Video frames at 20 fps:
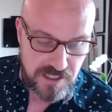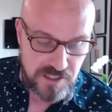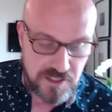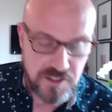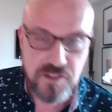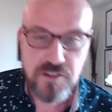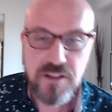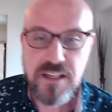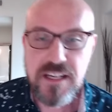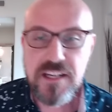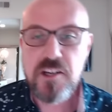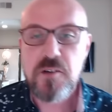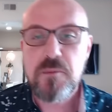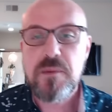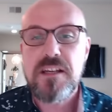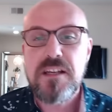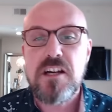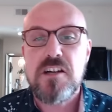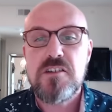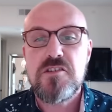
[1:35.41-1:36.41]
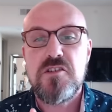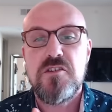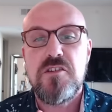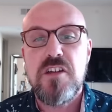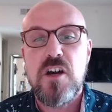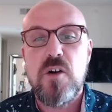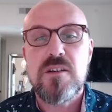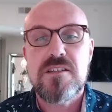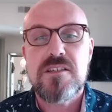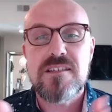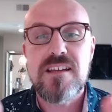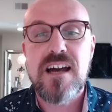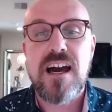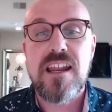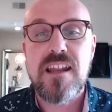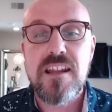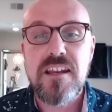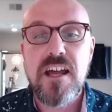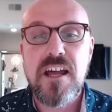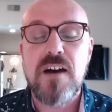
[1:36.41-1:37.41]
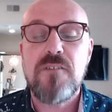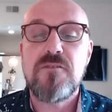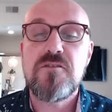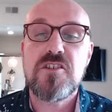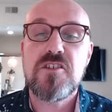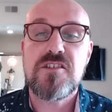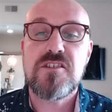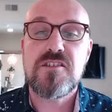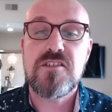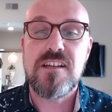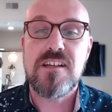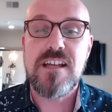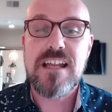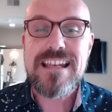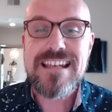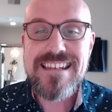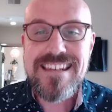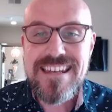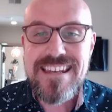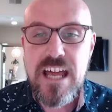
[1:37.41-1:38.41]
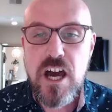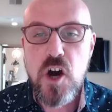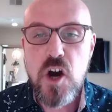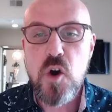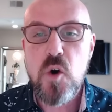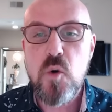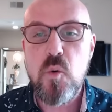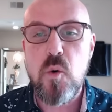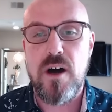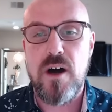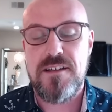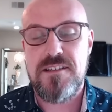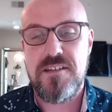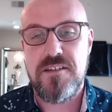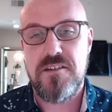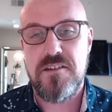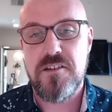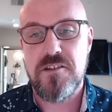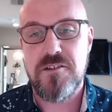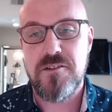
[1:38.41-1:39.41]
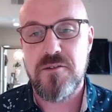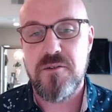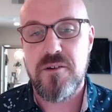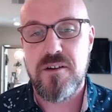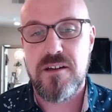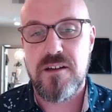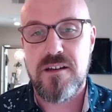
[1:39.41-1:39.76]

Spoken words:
You're here because you know it's not enough just to know what to do,